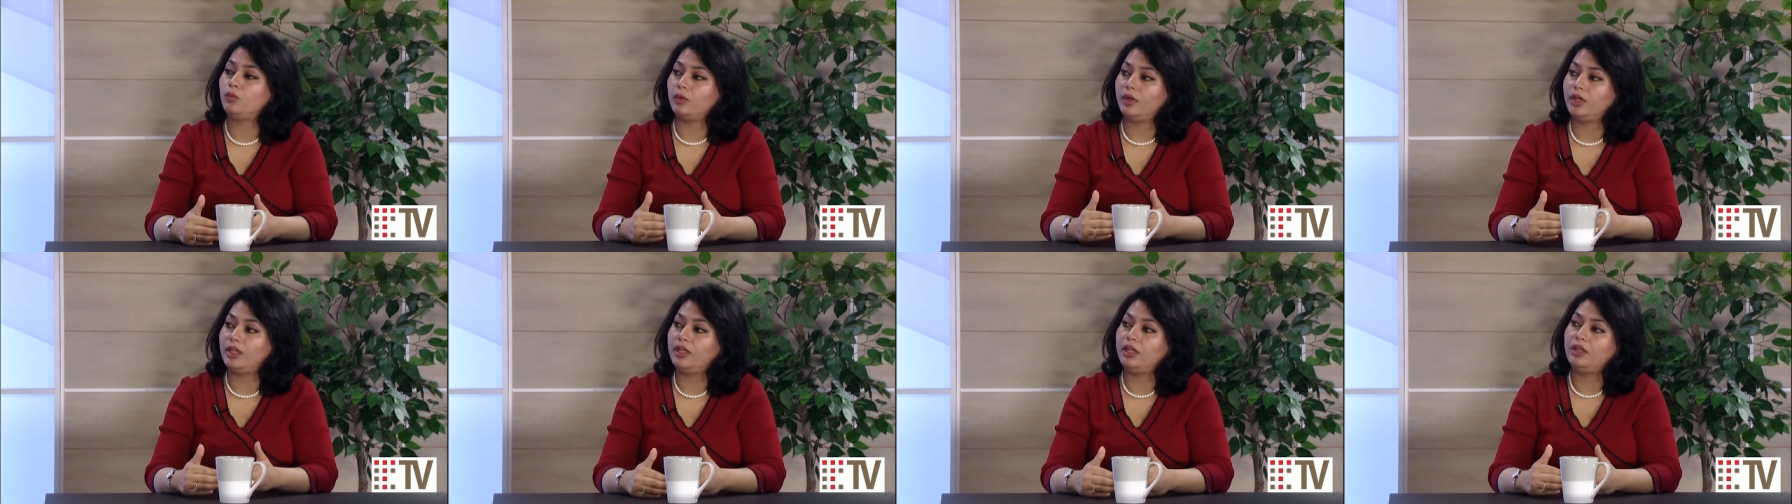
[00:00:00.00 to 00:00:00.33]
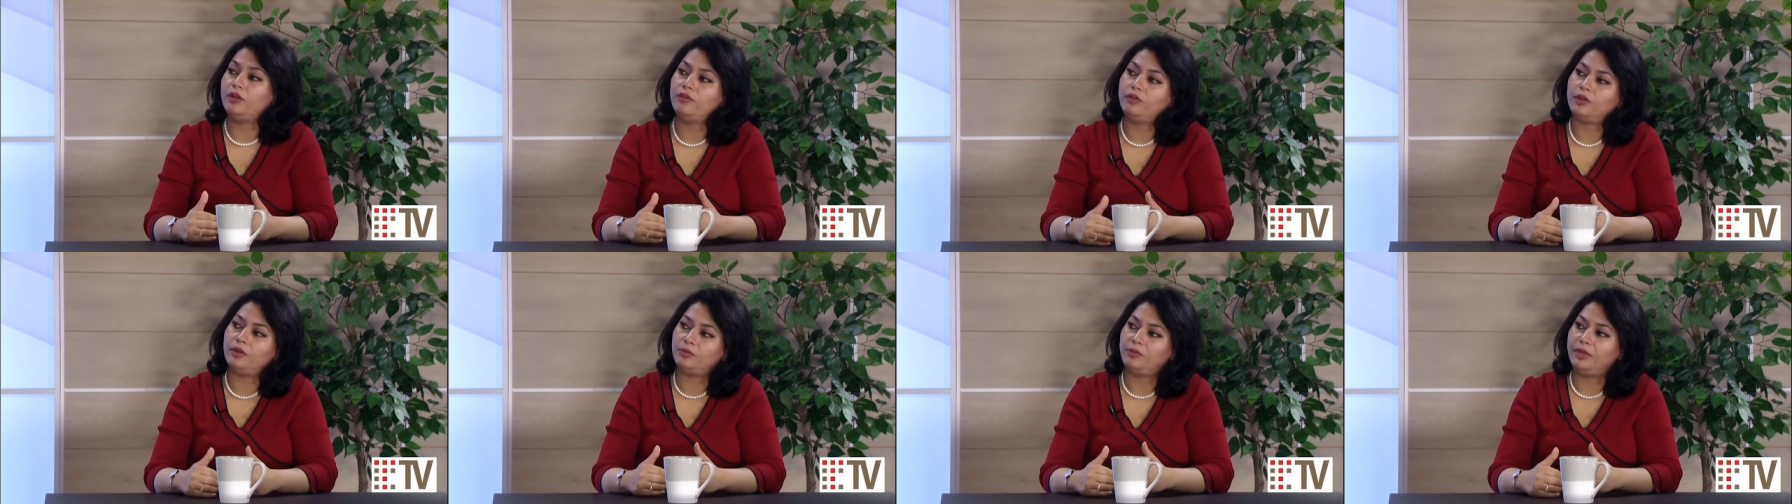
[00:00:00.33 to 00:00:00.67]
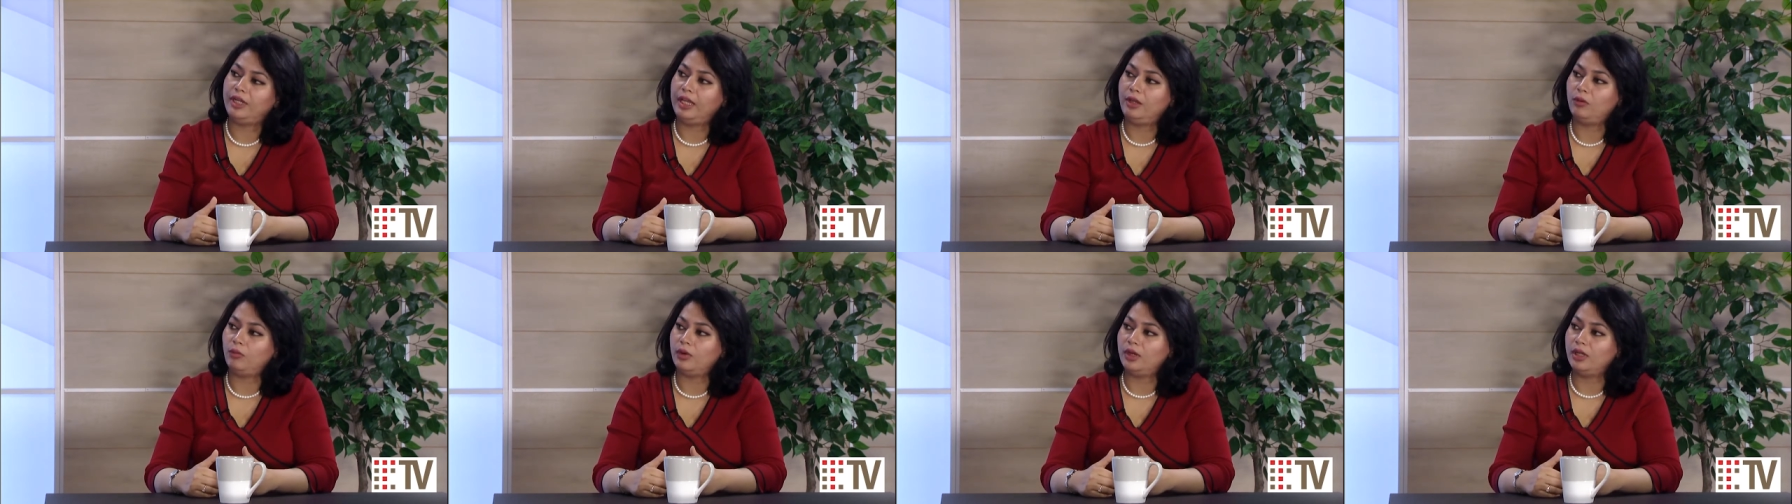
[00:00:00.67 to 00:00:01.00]
working from
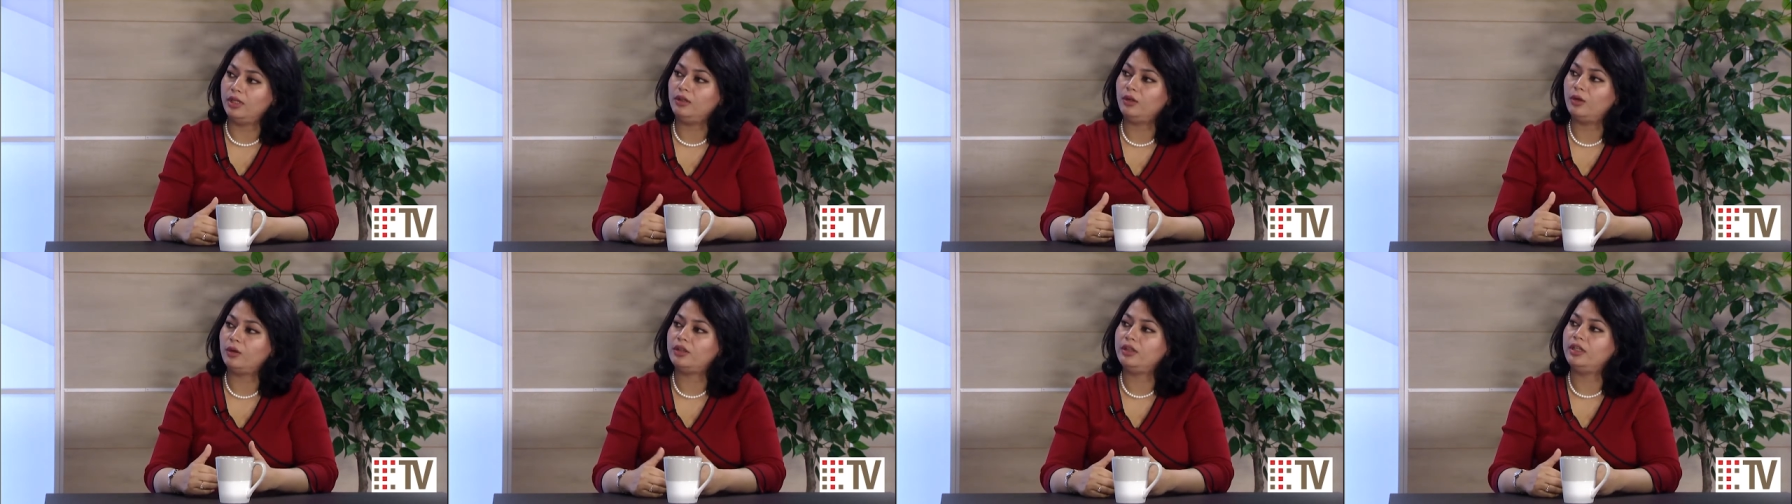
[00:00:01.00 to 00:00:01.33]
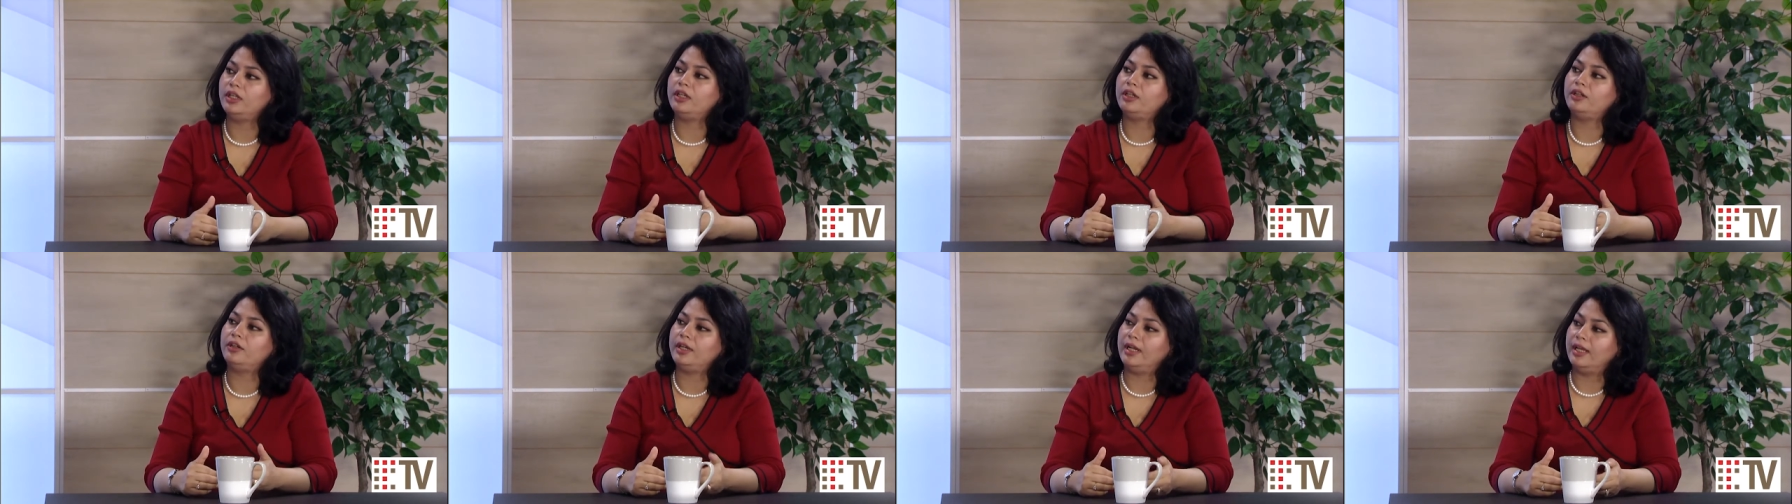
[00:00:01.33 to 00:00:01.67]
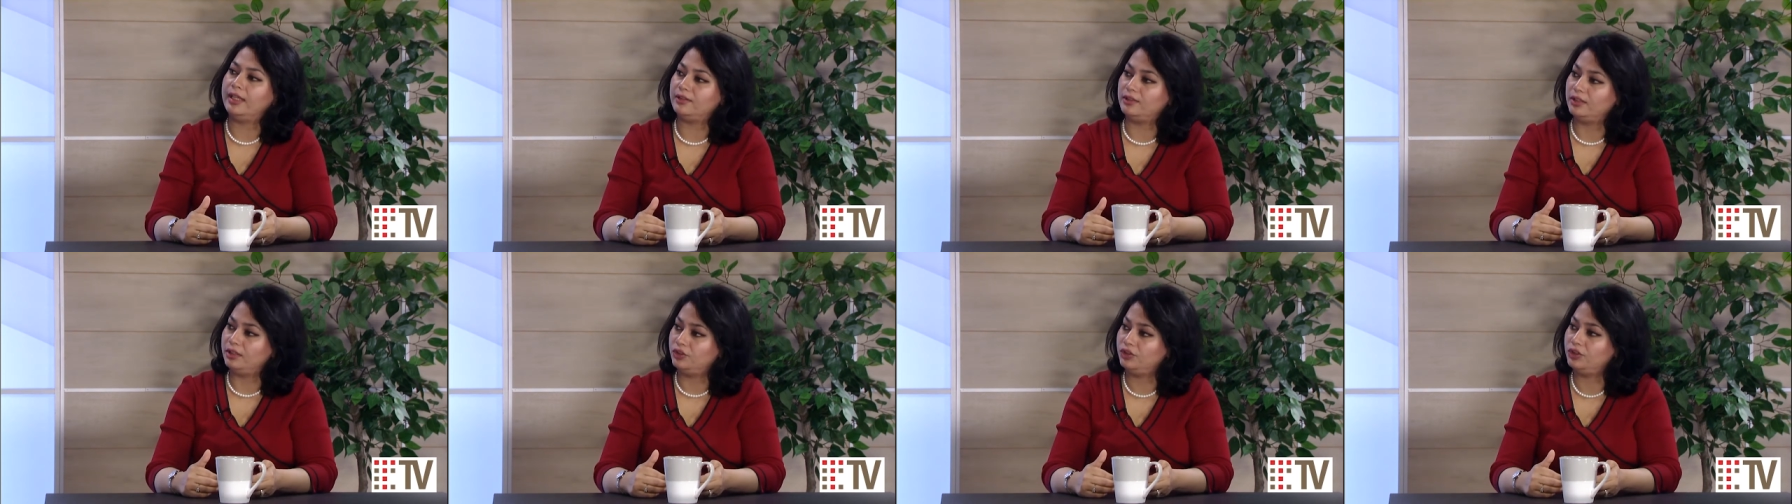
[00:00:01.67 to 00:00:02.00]
day one on their
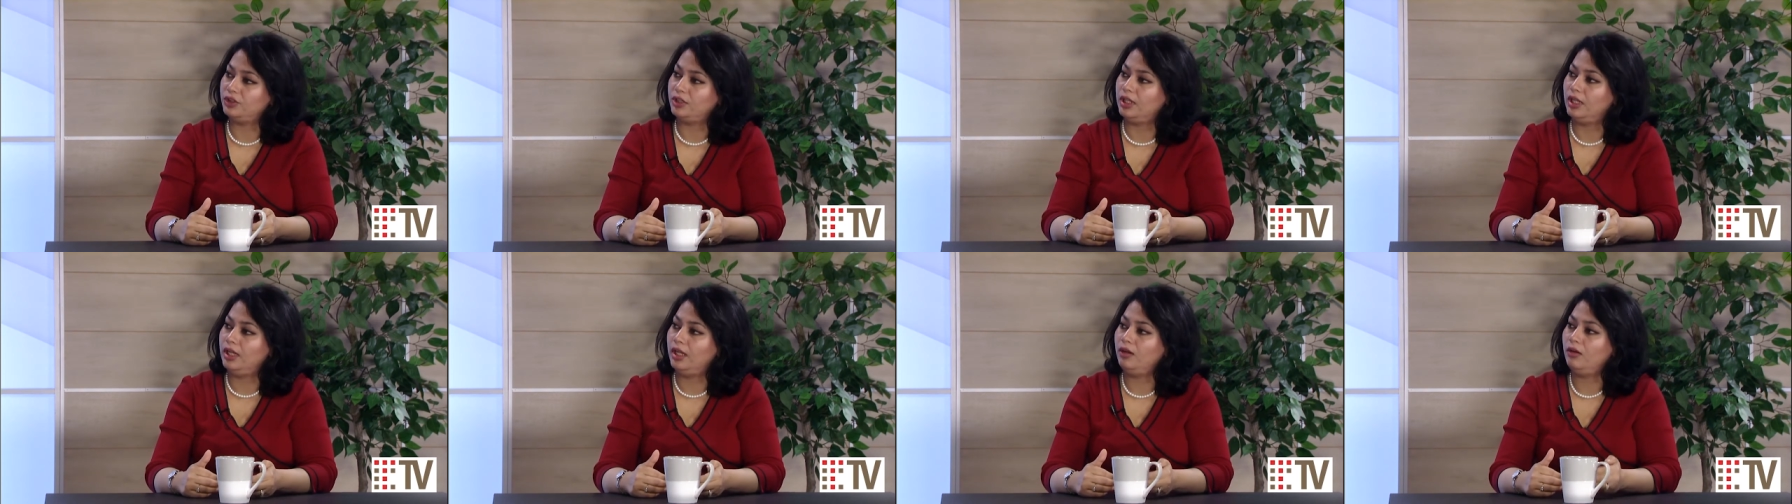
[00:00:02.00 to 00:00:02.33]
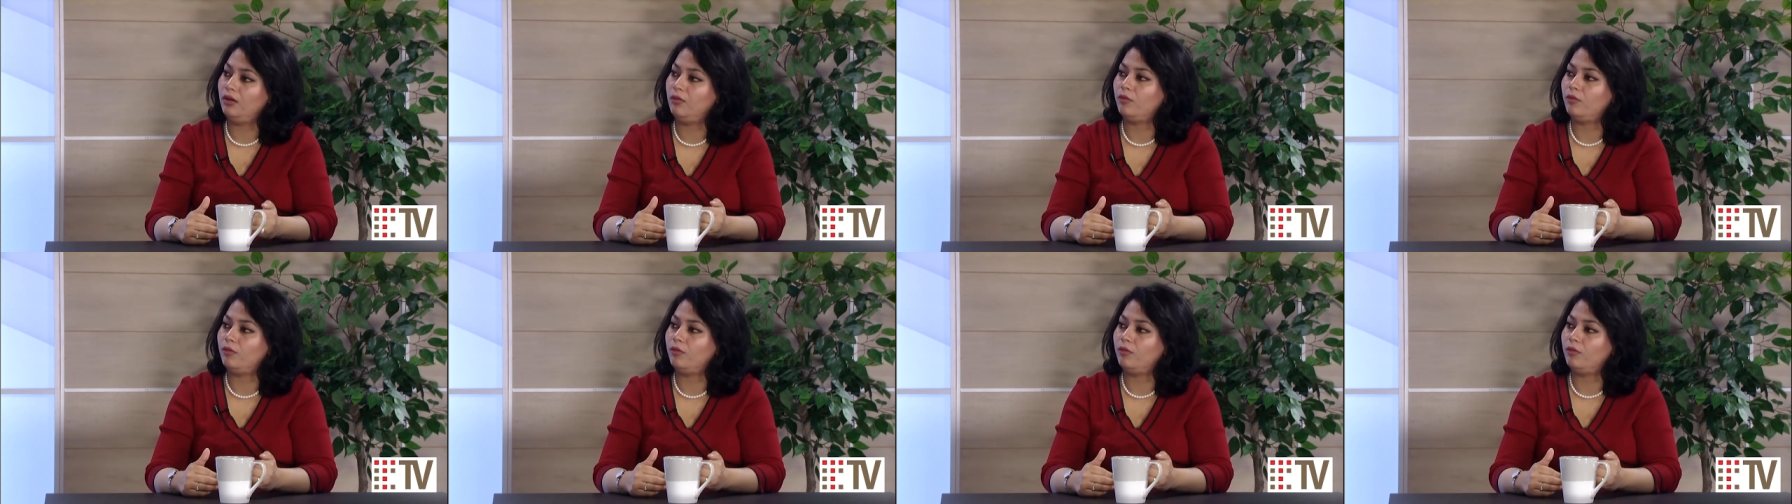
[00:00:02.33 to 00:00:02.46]
transitioning,